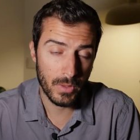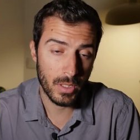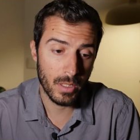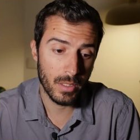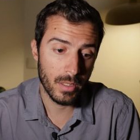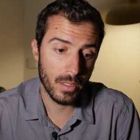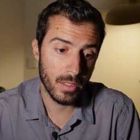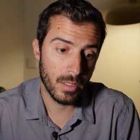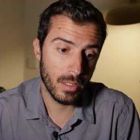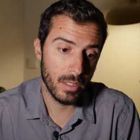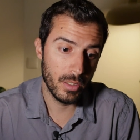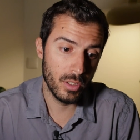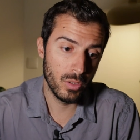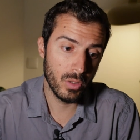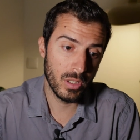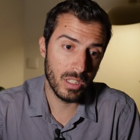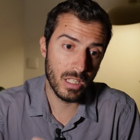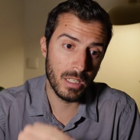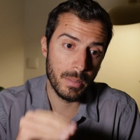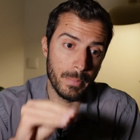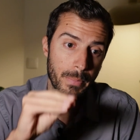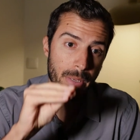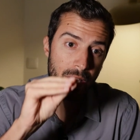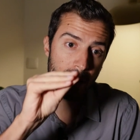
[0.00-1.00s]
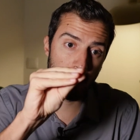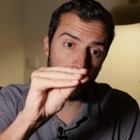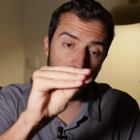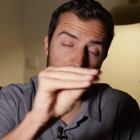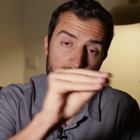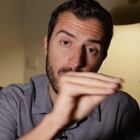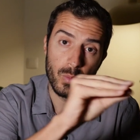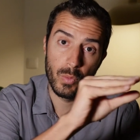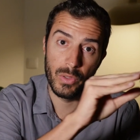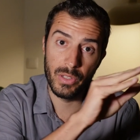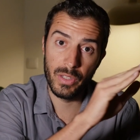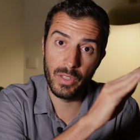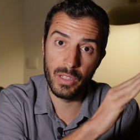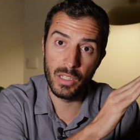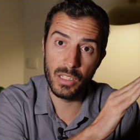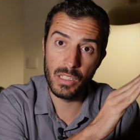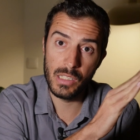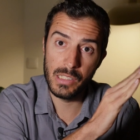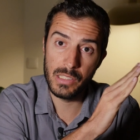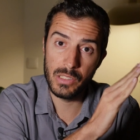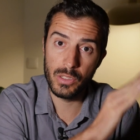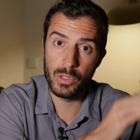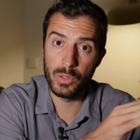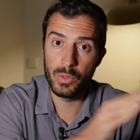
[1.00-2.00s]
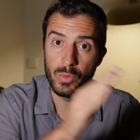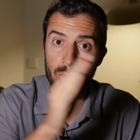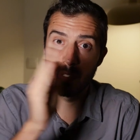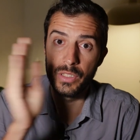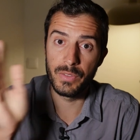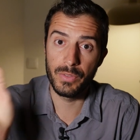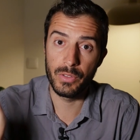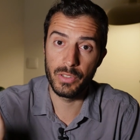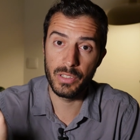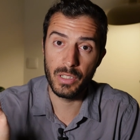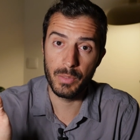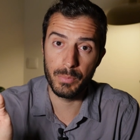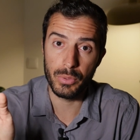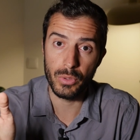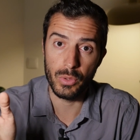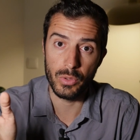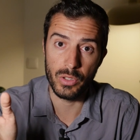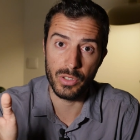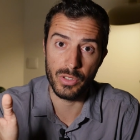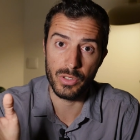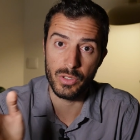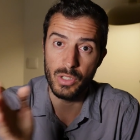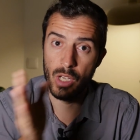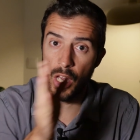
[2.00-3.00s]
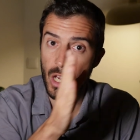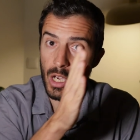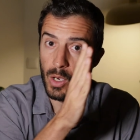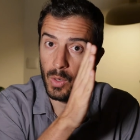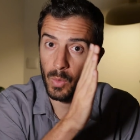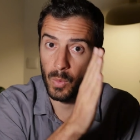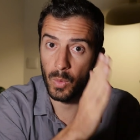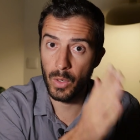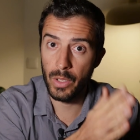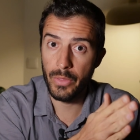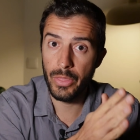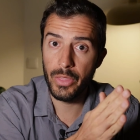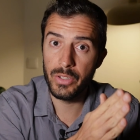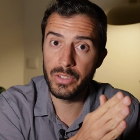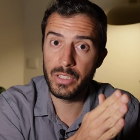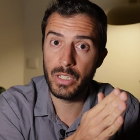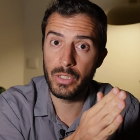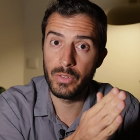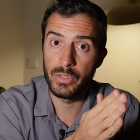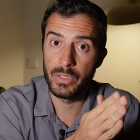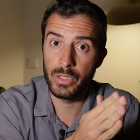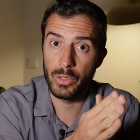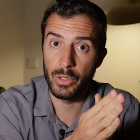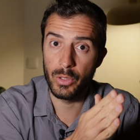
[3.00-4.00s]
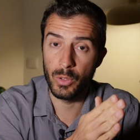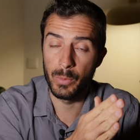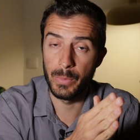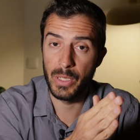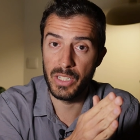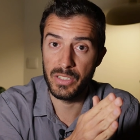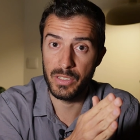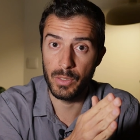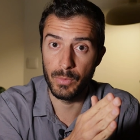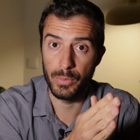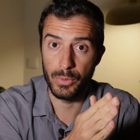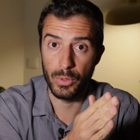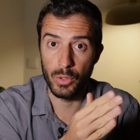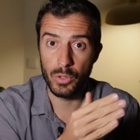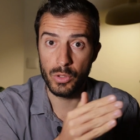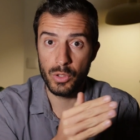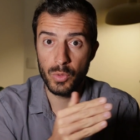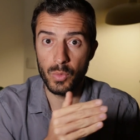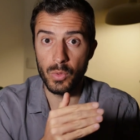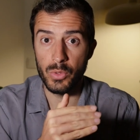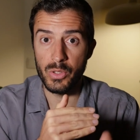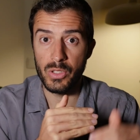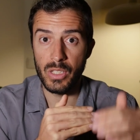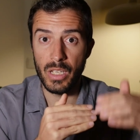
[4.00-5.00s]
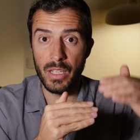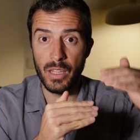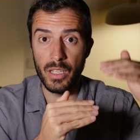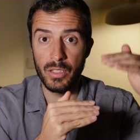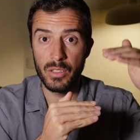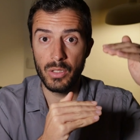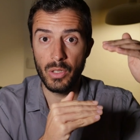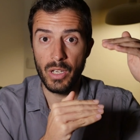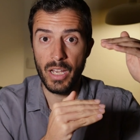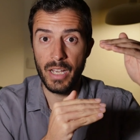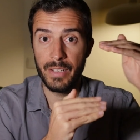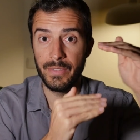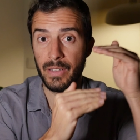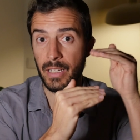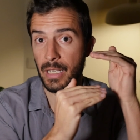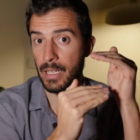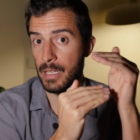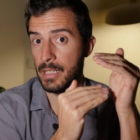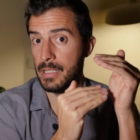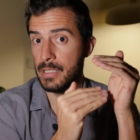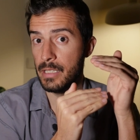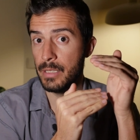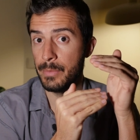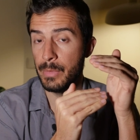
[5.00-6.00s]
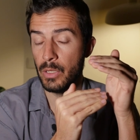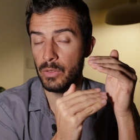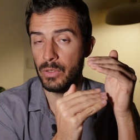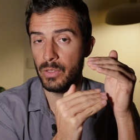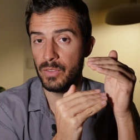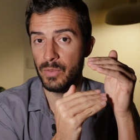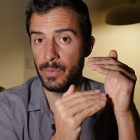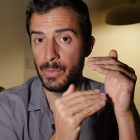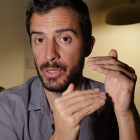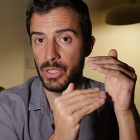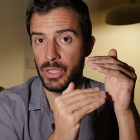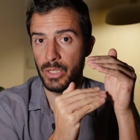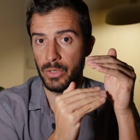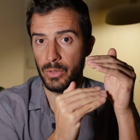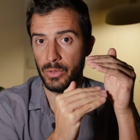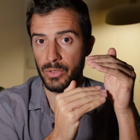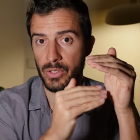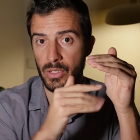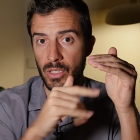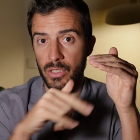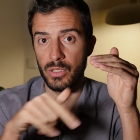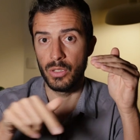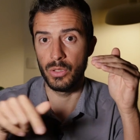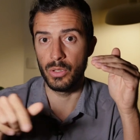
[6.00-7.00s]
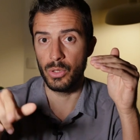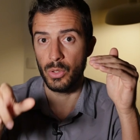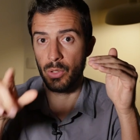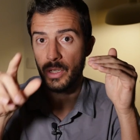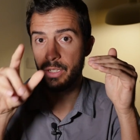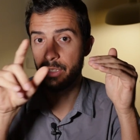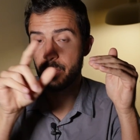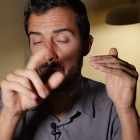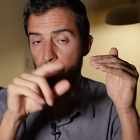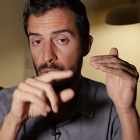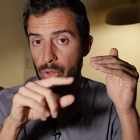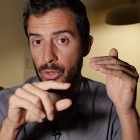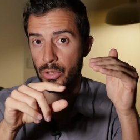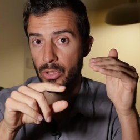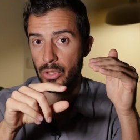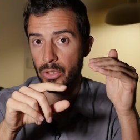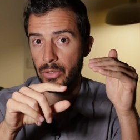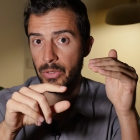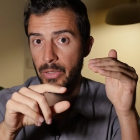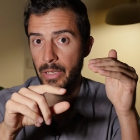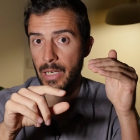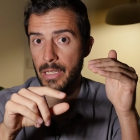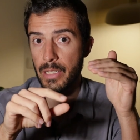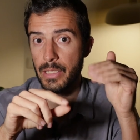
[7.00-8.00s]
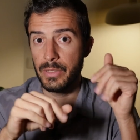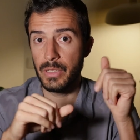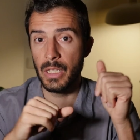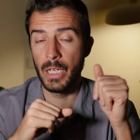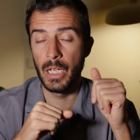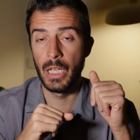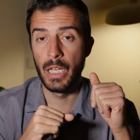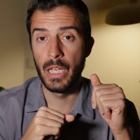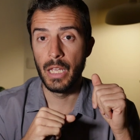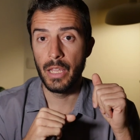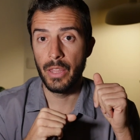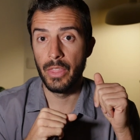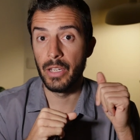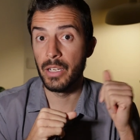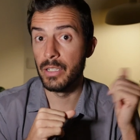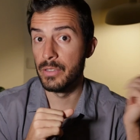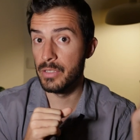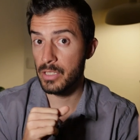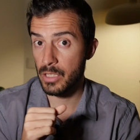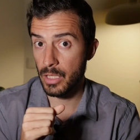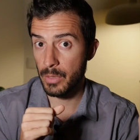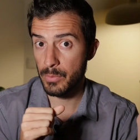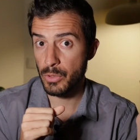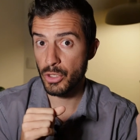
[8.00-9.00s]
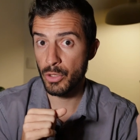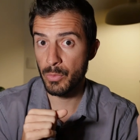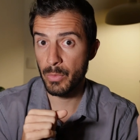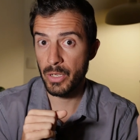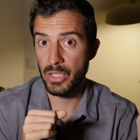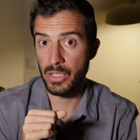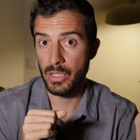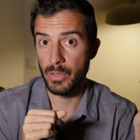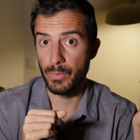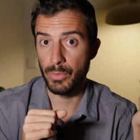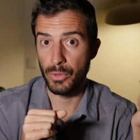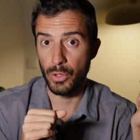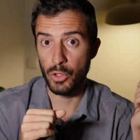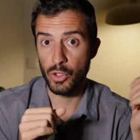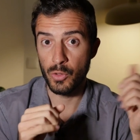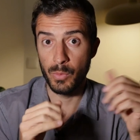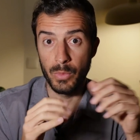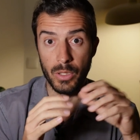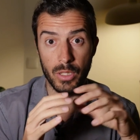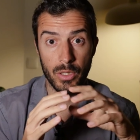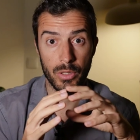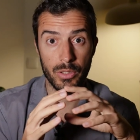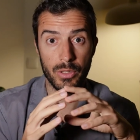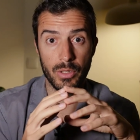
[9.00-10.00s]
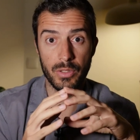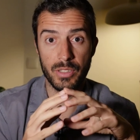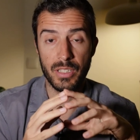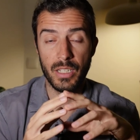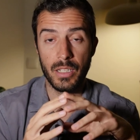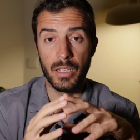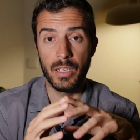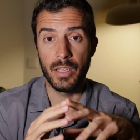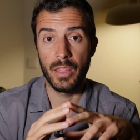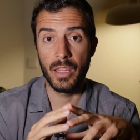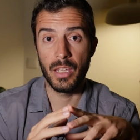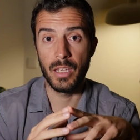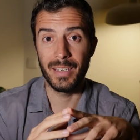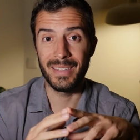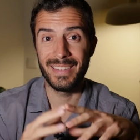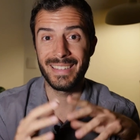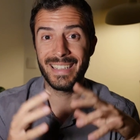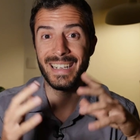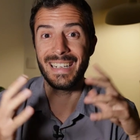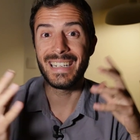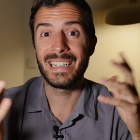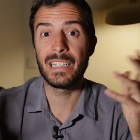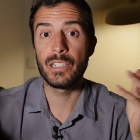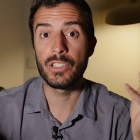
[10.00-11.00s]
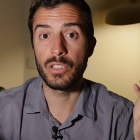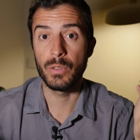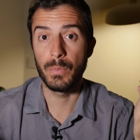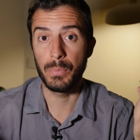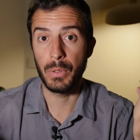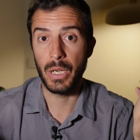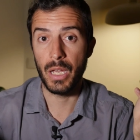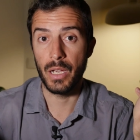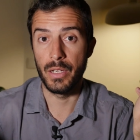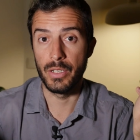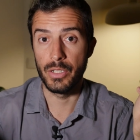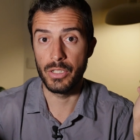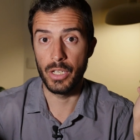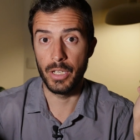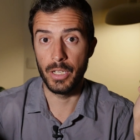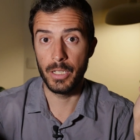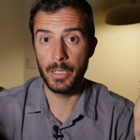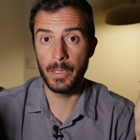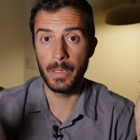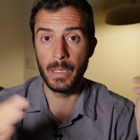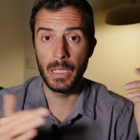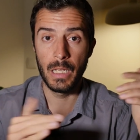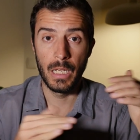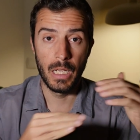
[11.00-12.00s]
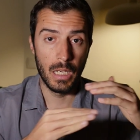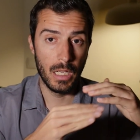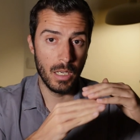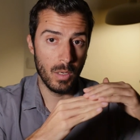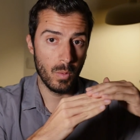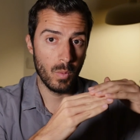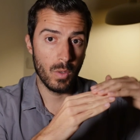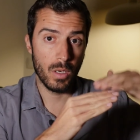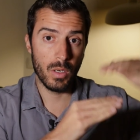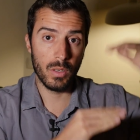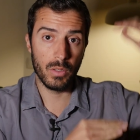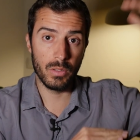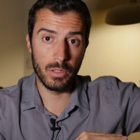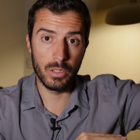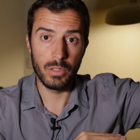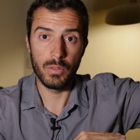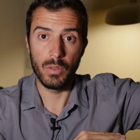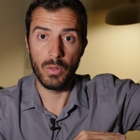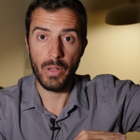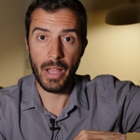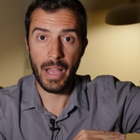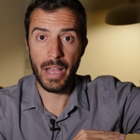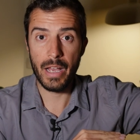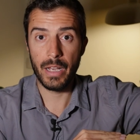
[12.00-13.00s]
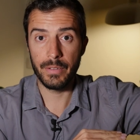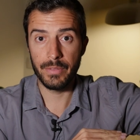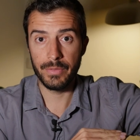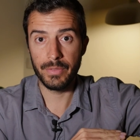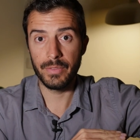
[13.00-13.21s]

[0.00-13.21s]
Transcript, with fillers: you can measure it with these two different approaches. One, the territorial based approach will say that you have X amount of materials that you try to circularize. The consumption based approach, because you take the entire supply chain, well, you'll have,